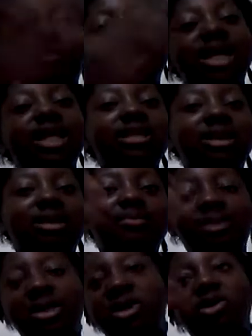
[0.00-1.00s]
picking the,
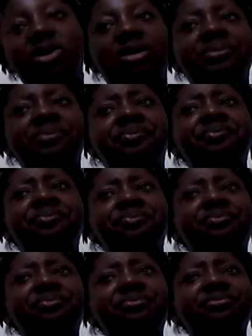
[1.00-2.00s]
you know, um
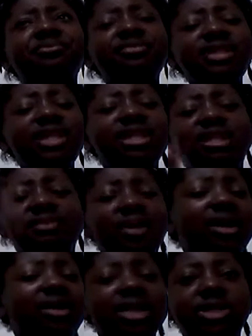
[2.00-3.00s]
the
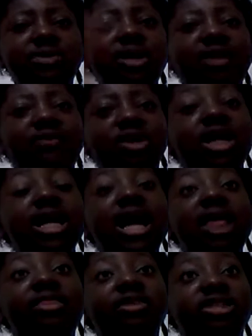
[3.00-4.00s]
berries or whatever,
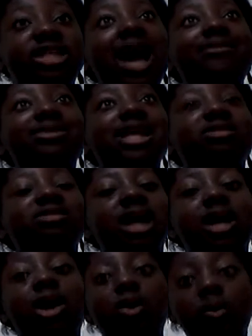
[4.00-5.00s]
and their dad was
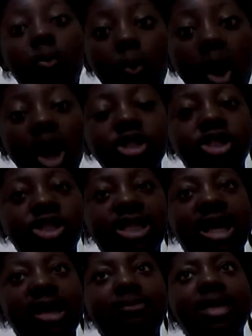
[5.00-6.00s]
outside watching
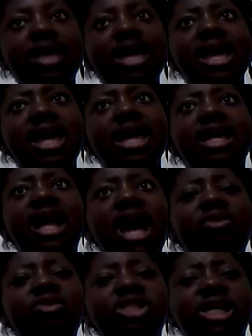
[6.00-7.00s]
them. And
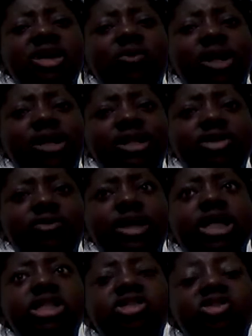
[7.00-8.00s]
I was just like, what are they
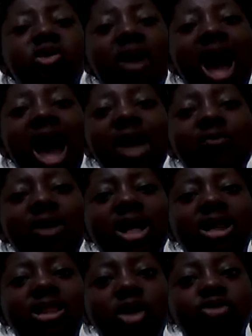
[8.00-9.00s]
doing? So I
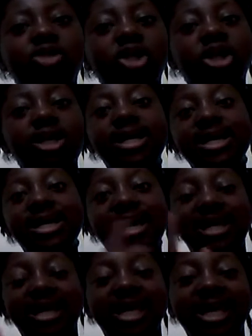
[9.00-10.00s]
went closer
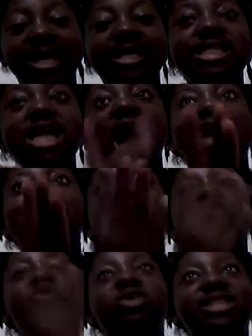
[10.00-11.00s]
and his eyes
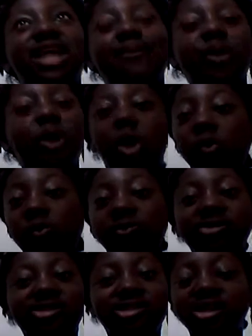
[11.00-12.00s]
looked at me
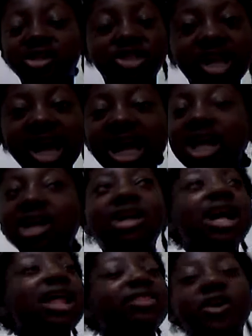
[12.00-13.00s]
with such an anger.
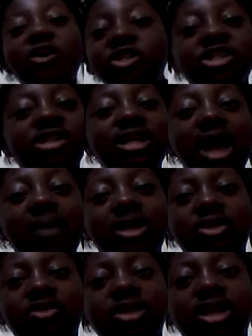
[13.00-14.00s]
They were just looking at
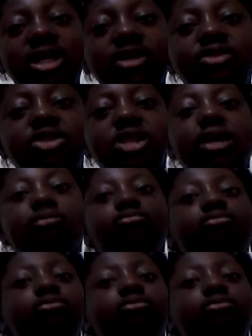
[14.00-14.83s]
me. They were like, he was just like,